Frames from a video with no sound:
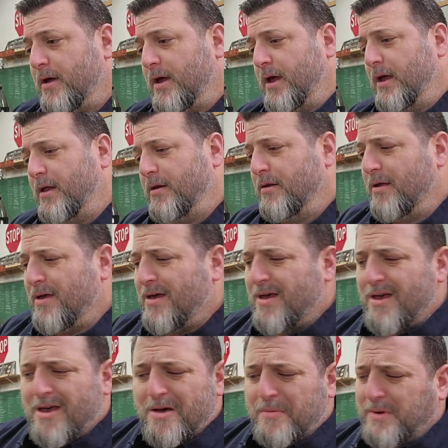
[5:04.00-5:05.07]
and
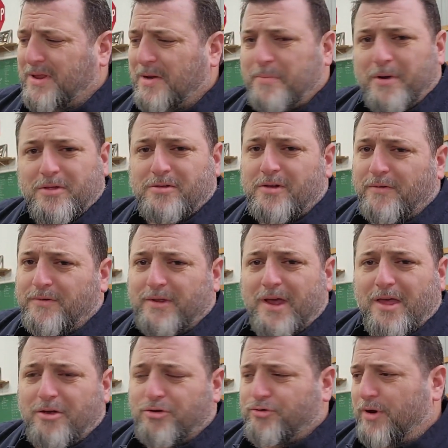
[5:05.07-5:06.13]
we did a bunch of stuff
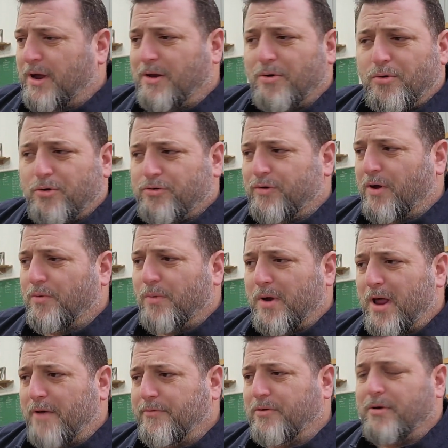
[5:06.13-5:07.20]
together, trading, horse trading,
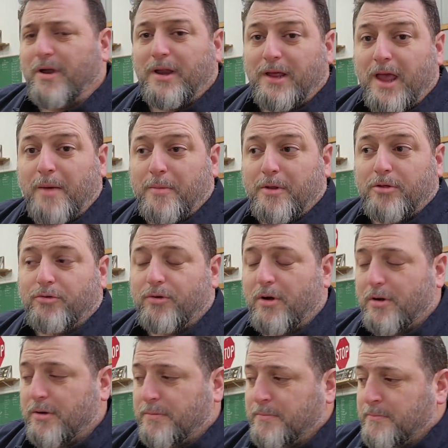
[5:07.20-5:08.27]
whatever, and he gave me his truck.
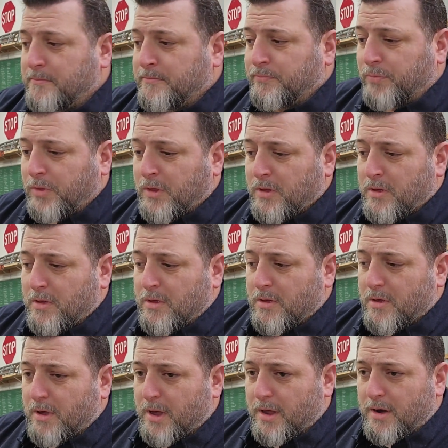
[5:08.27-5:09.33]

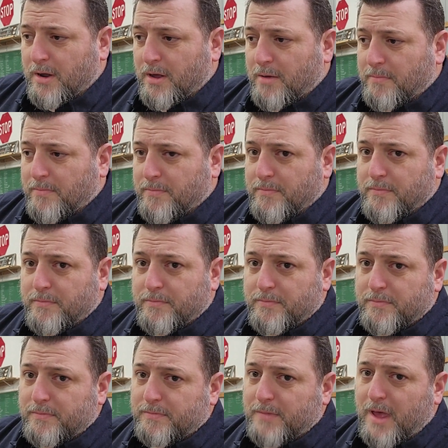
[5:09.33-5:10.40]
And
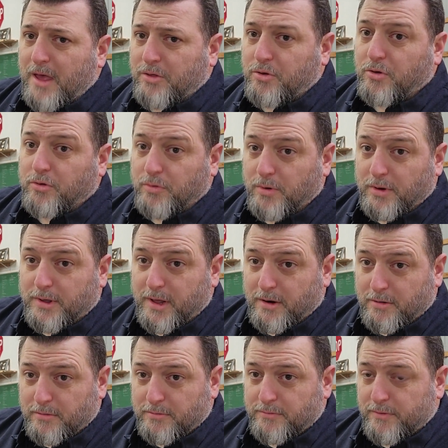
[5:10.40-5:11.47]
as usual, the kid
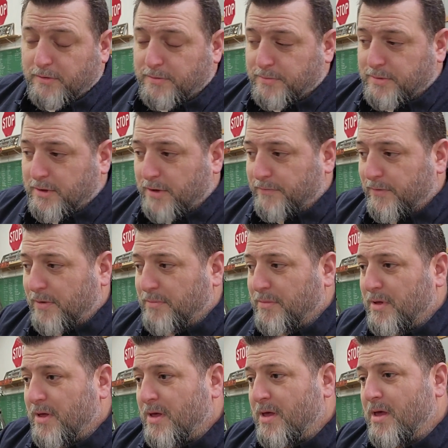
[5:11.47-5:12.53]
will throw some stuff up.
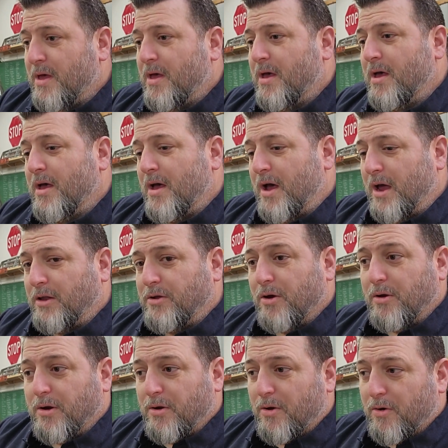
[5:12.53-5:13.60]
I
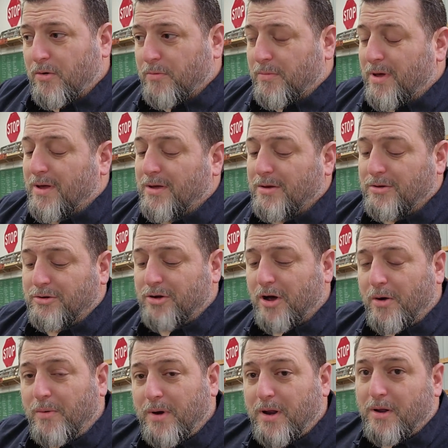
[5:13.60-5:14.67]
towed it home.
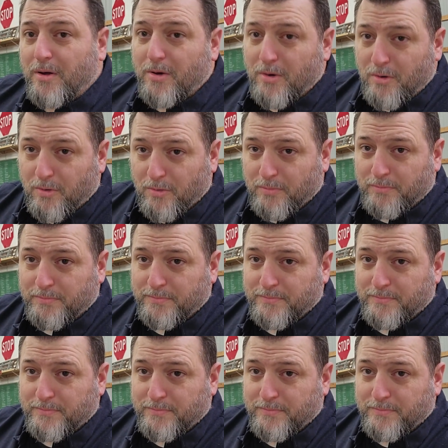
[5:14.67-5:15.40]
Towing it home,